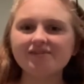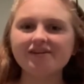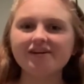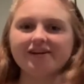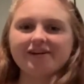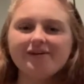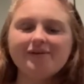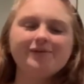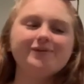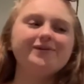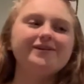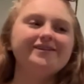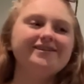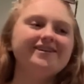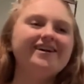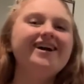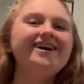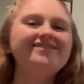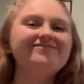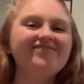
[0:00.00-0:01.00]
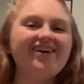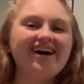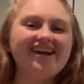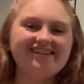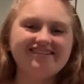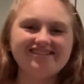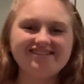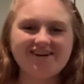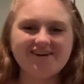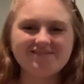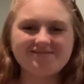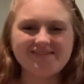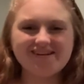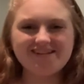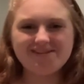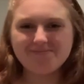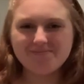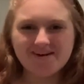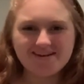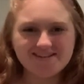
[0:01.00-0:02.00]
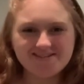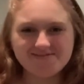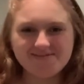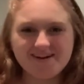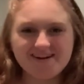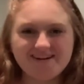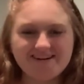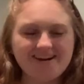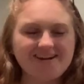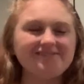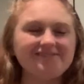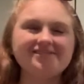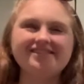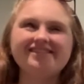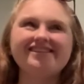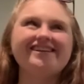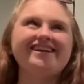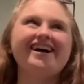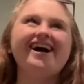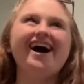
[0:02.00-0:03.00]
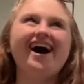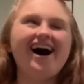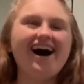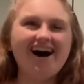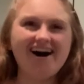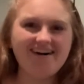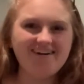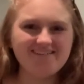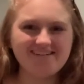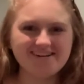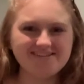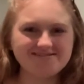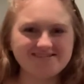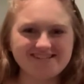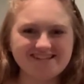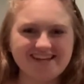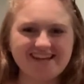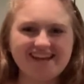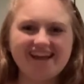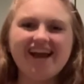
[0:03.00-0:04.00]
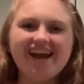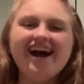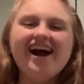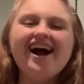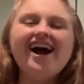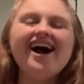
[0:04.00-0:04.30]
Like, one Miles called me his best friend, and I was just like, OMG.